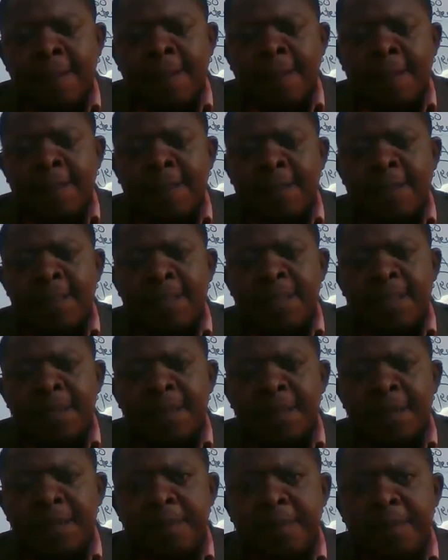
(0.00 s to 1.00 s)
I've written a
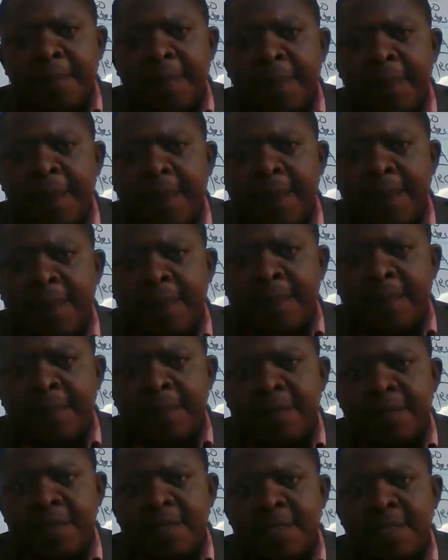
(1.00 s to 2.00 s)
human being and I've
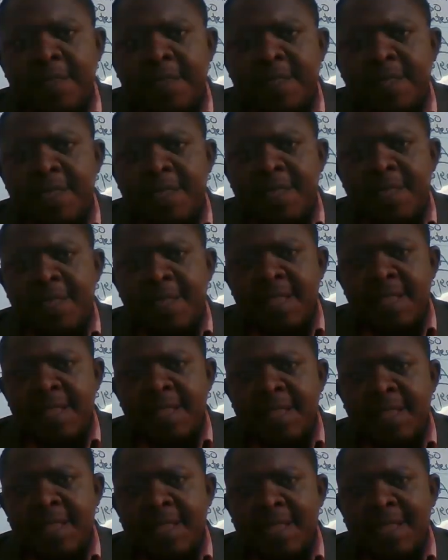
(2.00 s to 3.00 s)
written certain
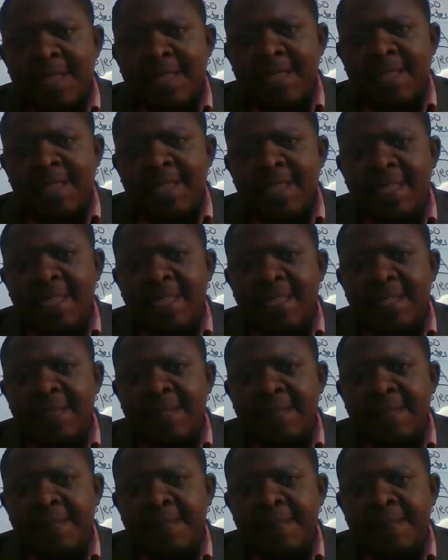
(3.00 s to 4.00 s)
things like anxiety,
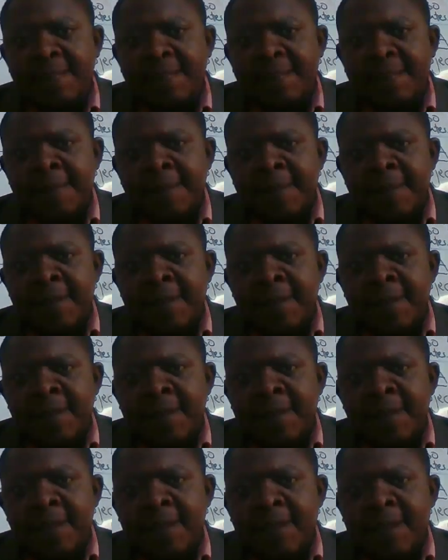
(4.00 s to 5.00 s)

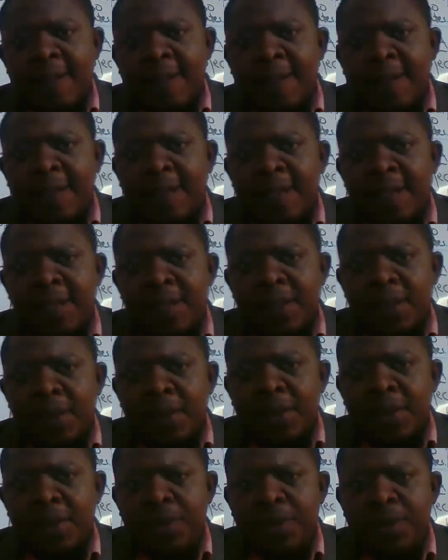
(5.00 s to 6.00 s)
okay,
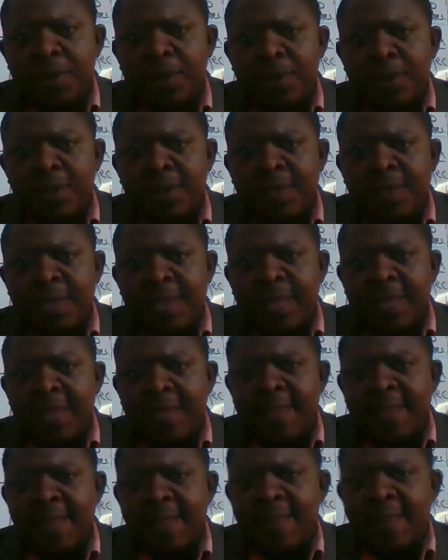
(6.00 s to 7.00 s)
social,
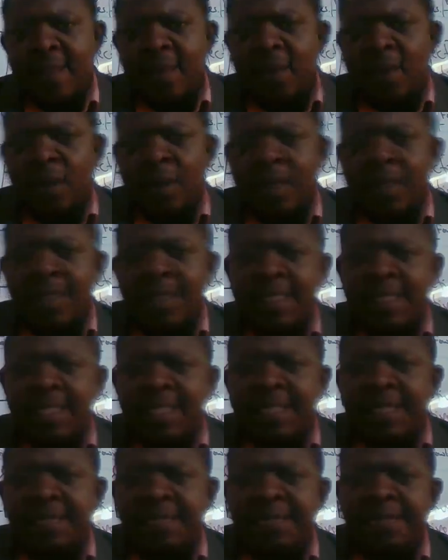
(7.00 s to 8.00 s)
skin,
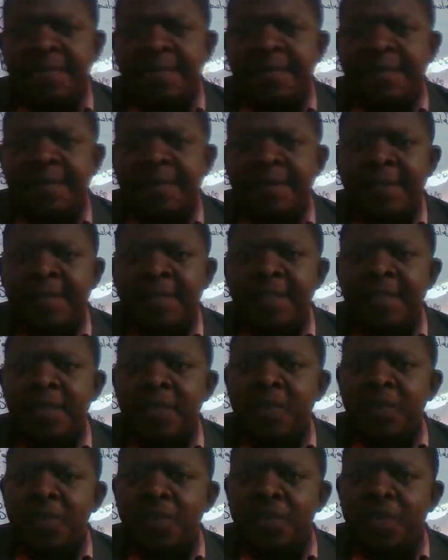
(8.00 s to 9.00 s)
cognitive,
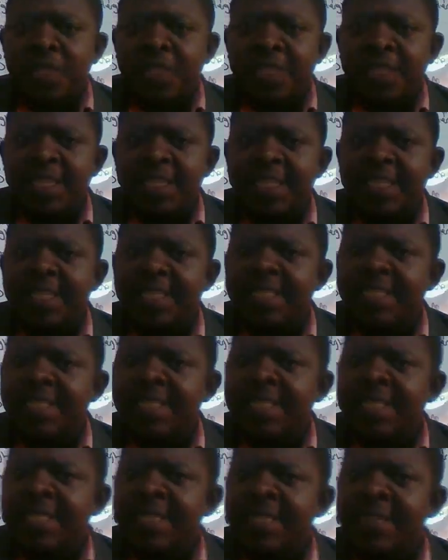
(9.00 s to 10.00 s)
nutrition,
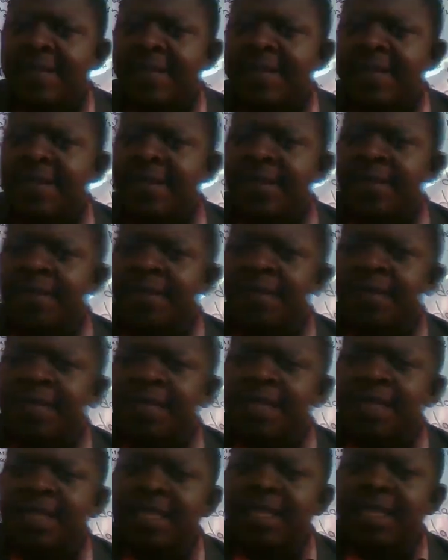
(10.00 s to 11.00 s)
okay,
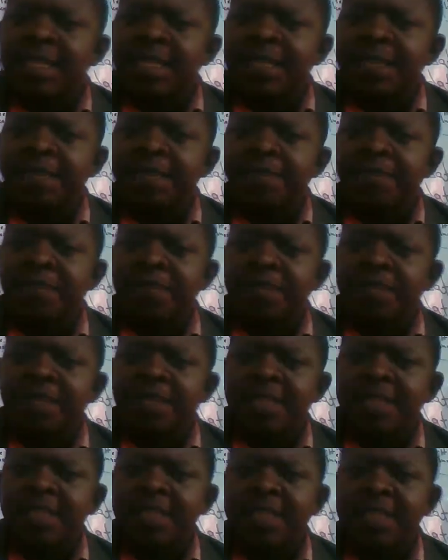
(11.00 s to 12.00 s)
communication,
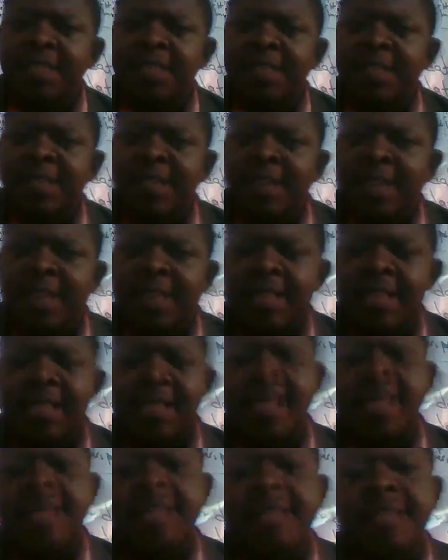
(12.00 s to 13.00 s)
breathing, and the
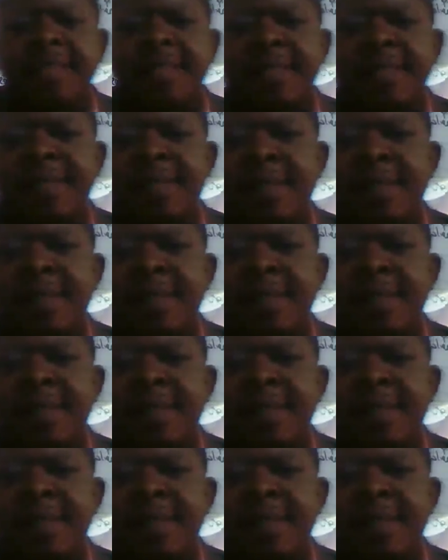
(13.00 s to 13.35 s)
likes.